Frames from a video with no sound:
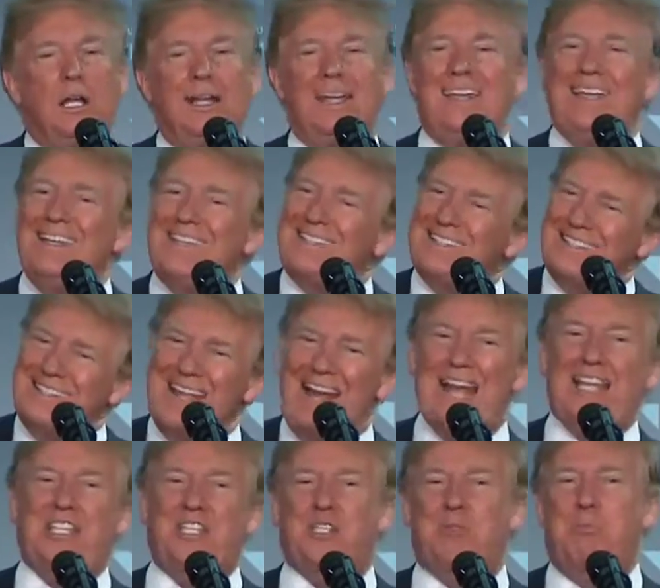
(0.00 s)
he's
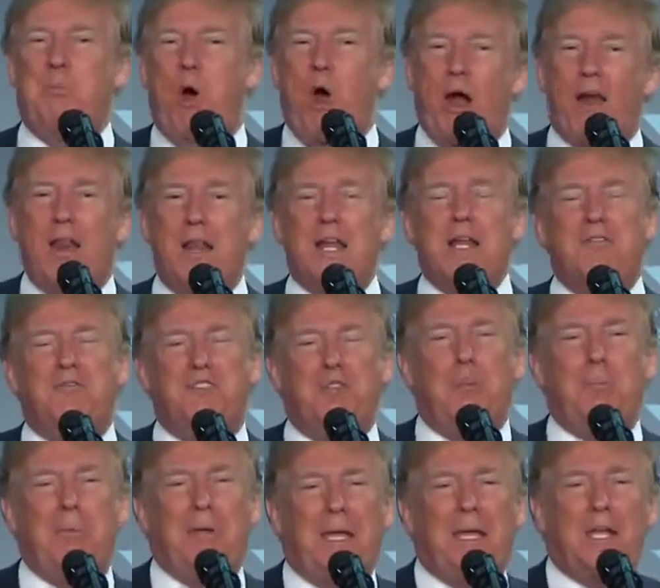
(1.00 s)
not smart enough to
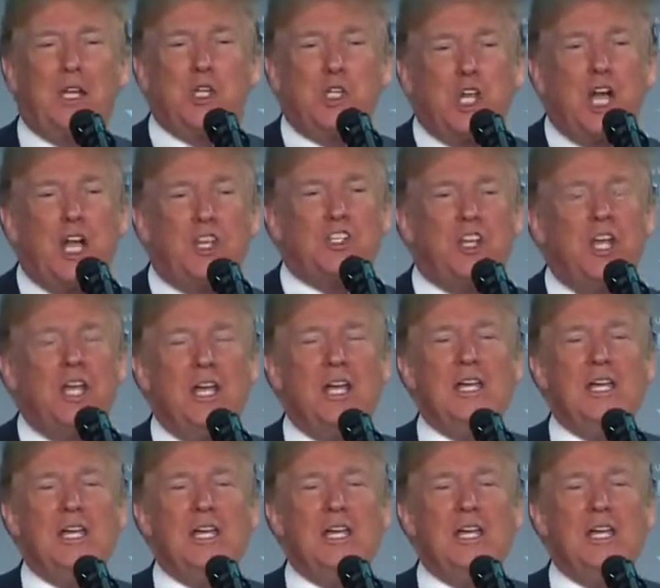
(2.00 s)
be a judge.